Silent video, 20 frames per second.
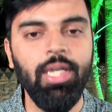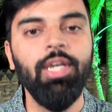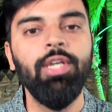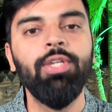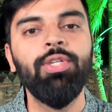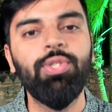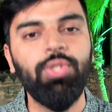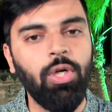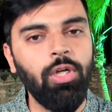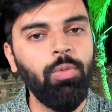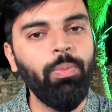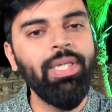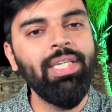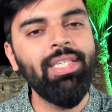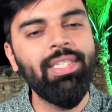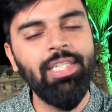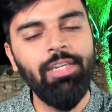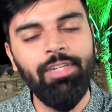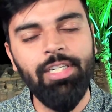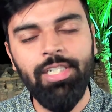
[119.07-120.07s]
solving
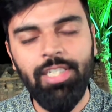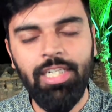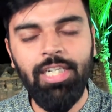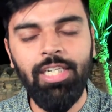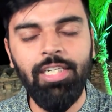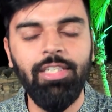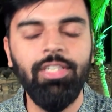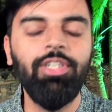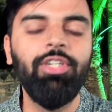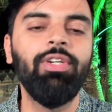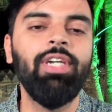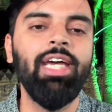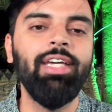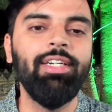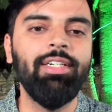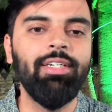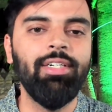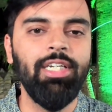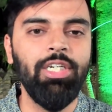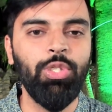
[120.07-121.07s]
17
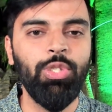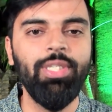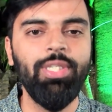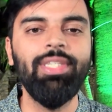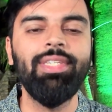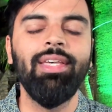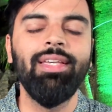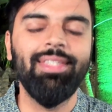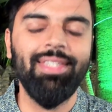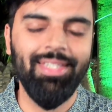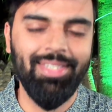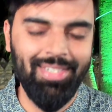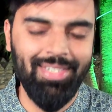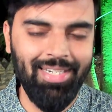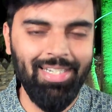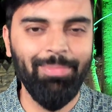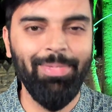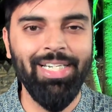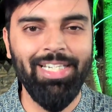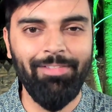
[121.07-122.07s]
United Nations
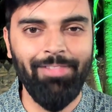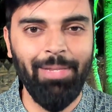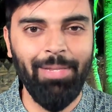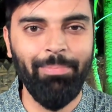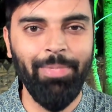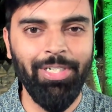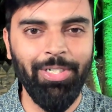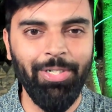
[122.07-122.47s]
Sustainable Development